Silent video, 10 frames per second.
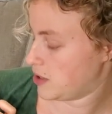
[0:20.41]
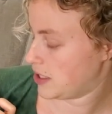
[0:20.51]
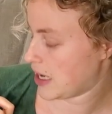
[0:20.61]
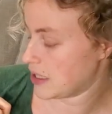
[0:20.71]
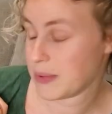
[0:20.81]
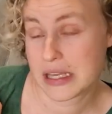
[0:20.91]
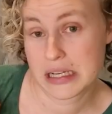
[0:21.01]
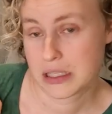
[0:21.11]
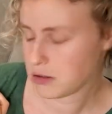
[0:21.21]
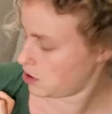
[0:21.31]

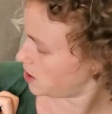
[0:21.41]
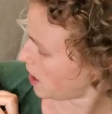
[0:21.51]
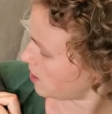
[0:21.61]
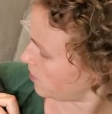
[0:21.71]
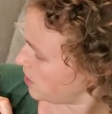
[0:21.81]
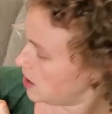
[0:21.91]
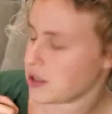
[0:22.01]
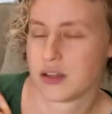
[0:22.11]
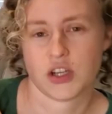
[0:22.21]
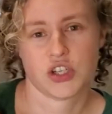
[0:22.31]

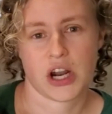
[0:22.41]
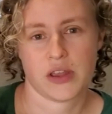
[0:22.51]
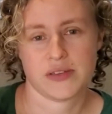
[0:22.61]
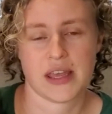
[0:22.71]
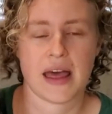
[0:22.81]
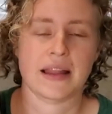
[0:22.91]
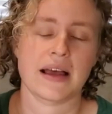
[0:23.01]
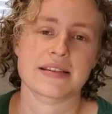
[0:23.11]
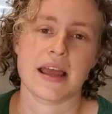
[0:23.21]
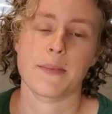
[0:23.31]
Sutphin, not sure how you say that
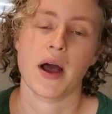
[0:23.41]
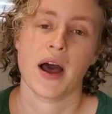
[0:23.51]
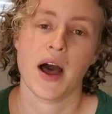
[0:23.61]
last name.